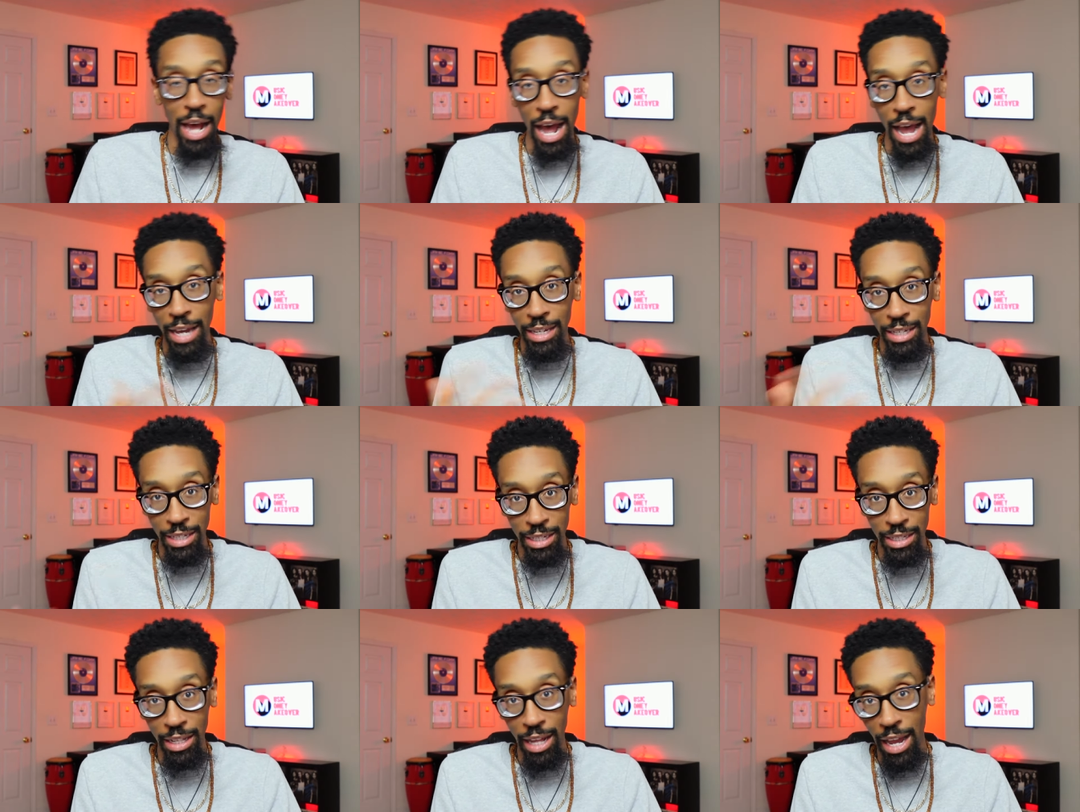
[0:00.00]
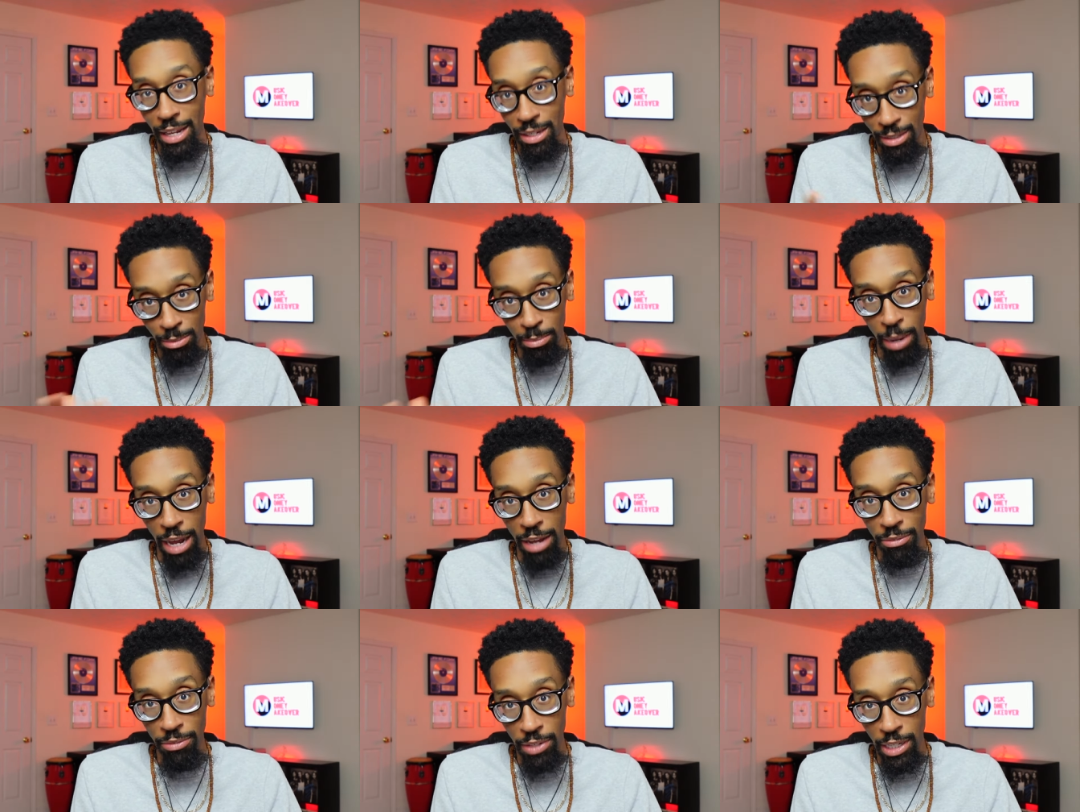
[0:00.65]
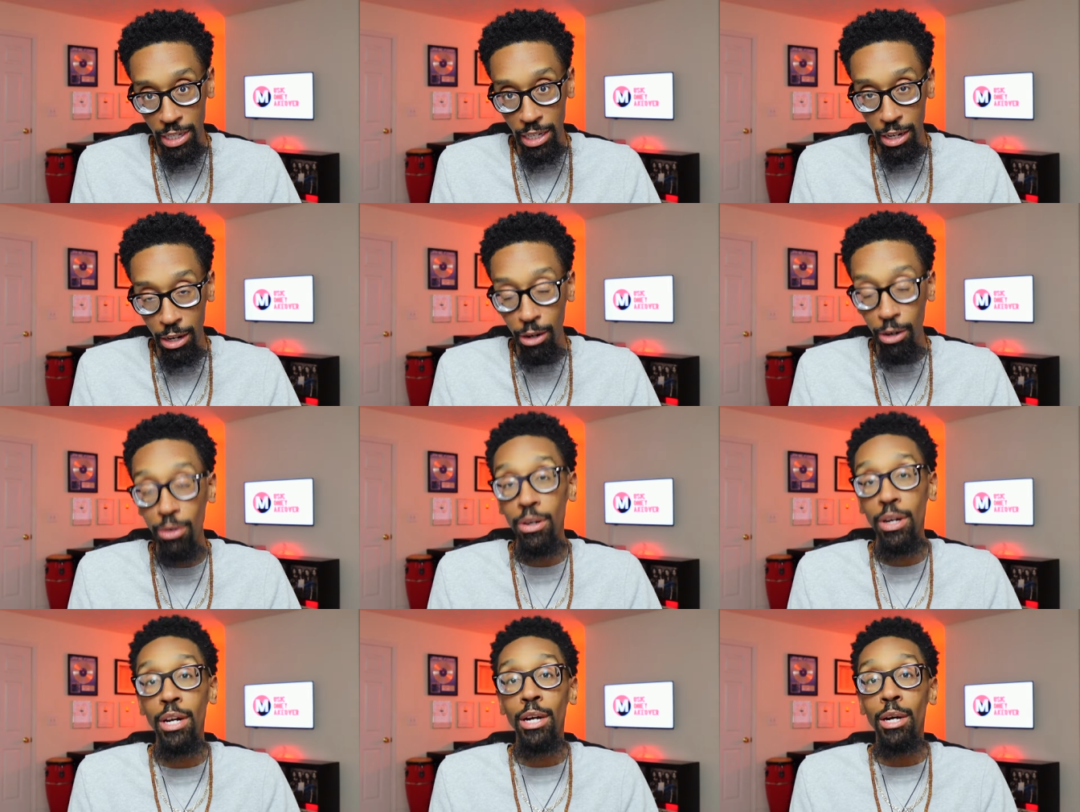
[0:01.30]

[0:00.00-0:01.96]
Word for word: i.e., like my video.